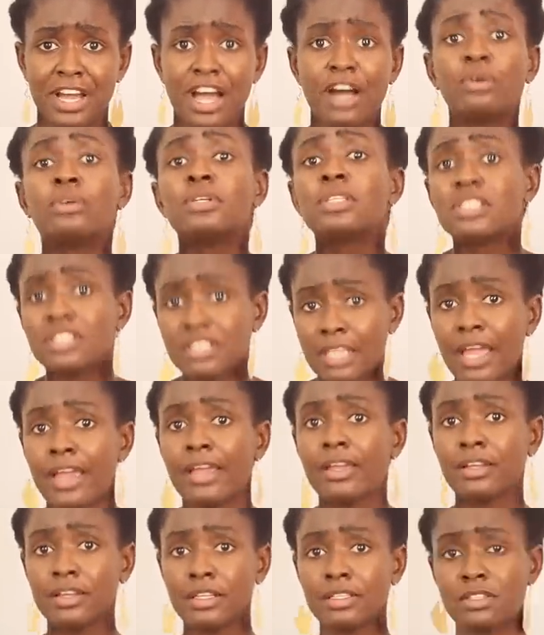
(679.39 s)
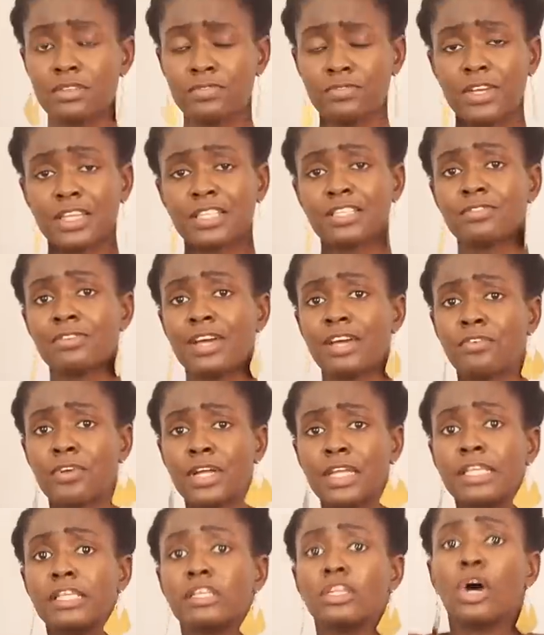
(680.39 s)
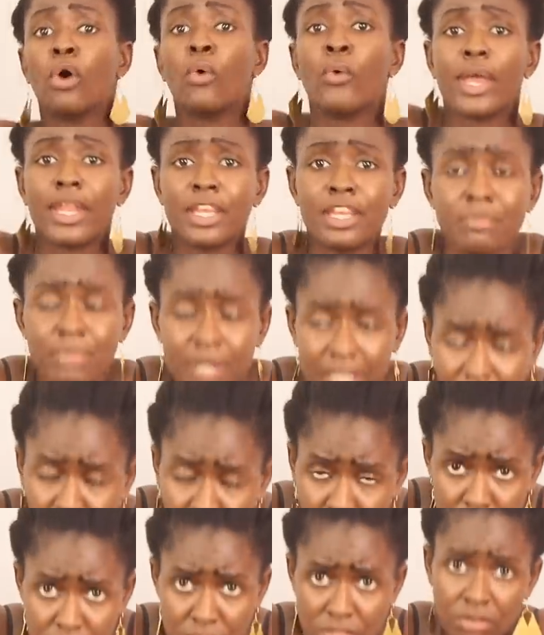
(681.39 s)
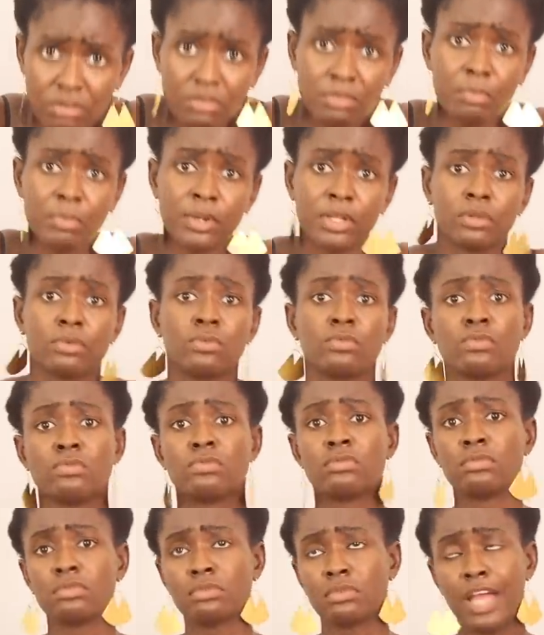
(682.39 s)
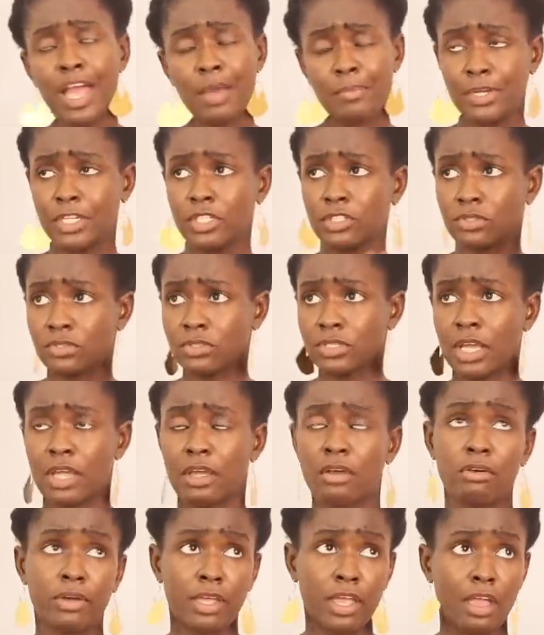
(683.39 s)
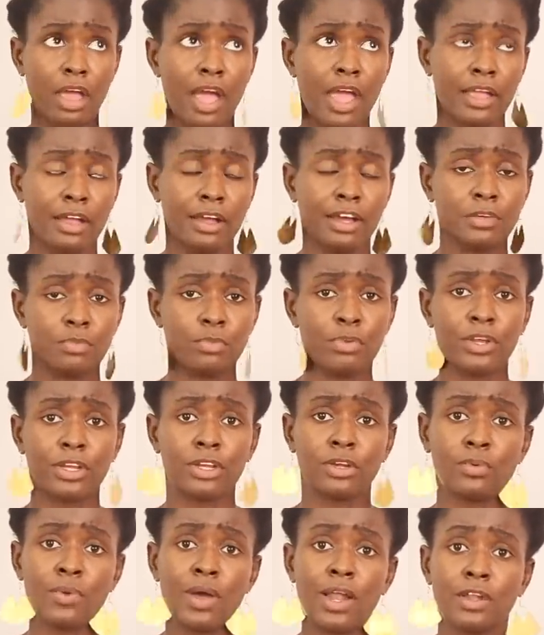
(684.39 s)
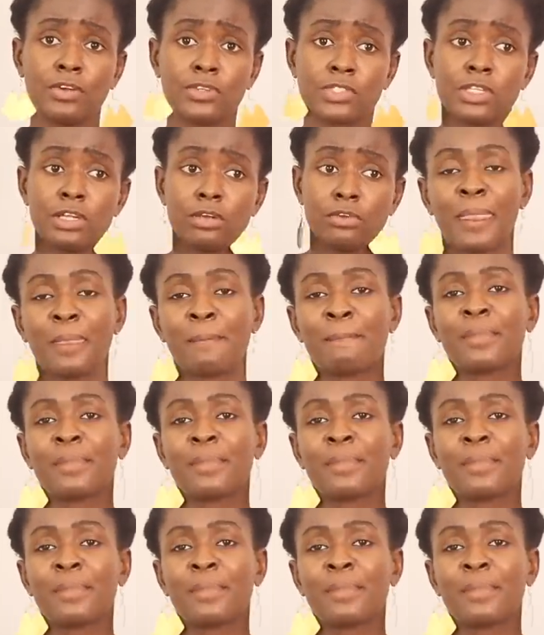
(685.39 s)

I would say it is effective. I really know anybody who is on pill who happened to say, okay, I got pregnant while I was still.